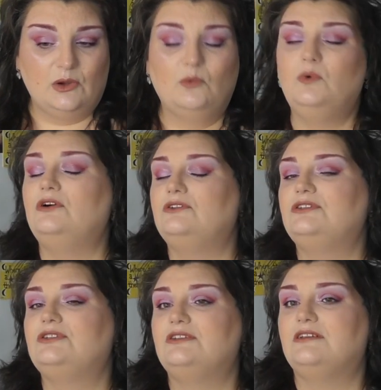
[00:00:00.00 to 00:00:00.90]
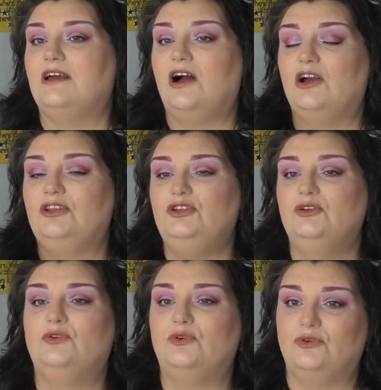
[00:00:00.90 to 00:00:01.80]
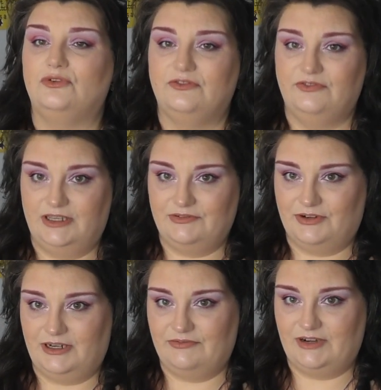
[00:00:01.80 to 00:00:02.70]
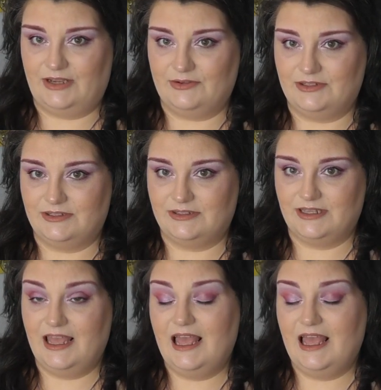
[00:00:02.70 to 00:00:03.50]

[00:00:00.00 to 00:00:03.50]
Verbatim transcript: What are your favourite flowers?